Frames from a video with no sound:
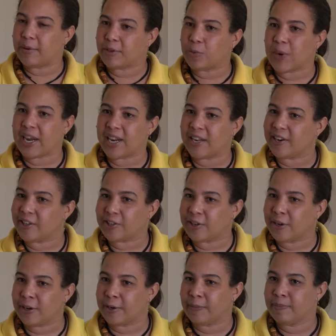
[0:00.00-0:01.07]
must wait their
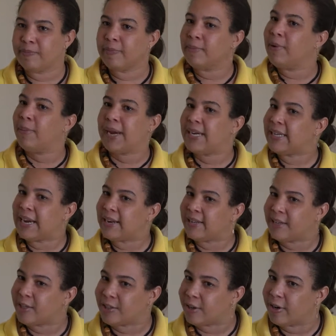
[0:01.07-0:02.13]
turn, but by the time
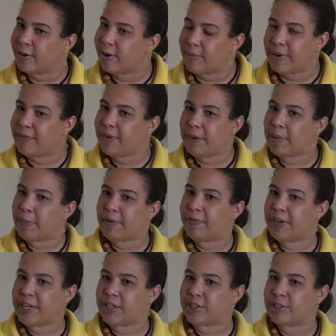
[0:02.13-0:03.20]
their turn come, the feed probably
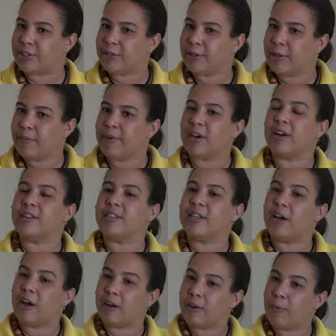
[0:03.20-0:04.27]
finish because
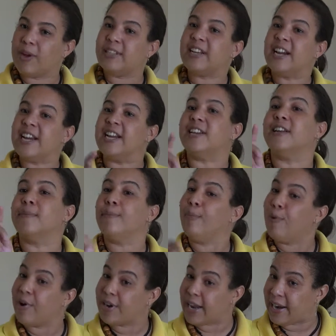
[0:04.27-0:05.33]
the other ones are eating
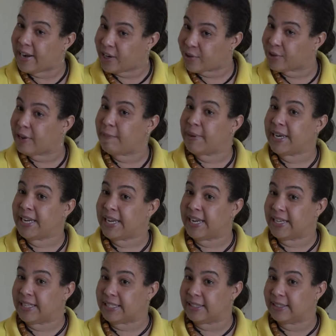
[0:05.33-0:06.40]
more than they should have been
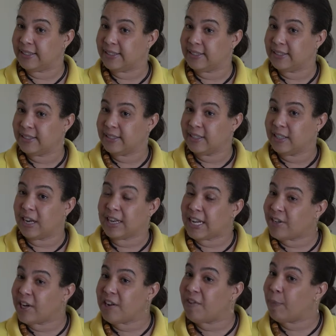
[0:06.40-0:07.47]
eating. Not that
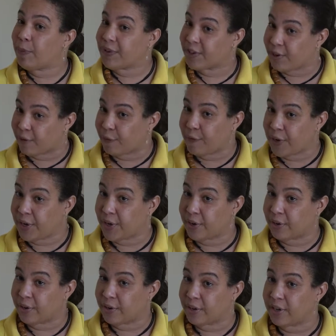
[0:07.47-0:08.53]
you never put enough feed, you
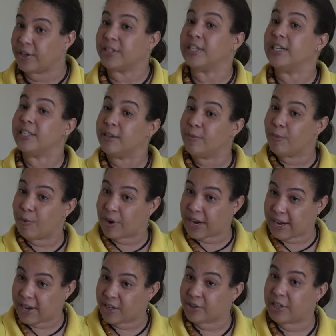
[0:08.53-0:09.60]
know. They're just eating more
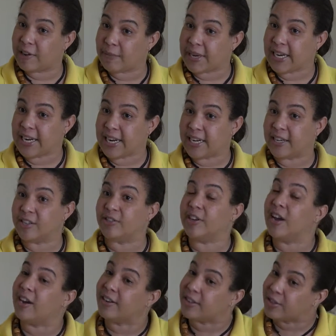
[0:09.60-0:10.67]
than they should have been eating, so
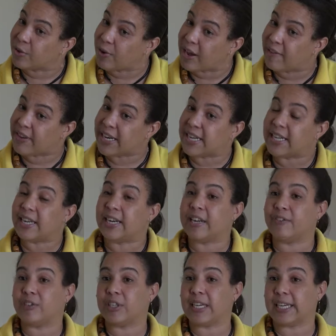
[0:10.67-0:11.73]
the others don't have anything
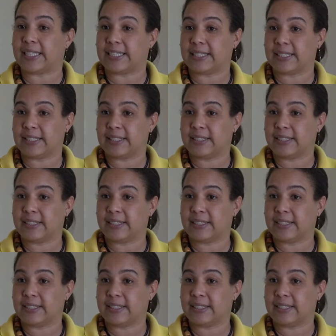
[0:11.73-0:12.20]
left to get,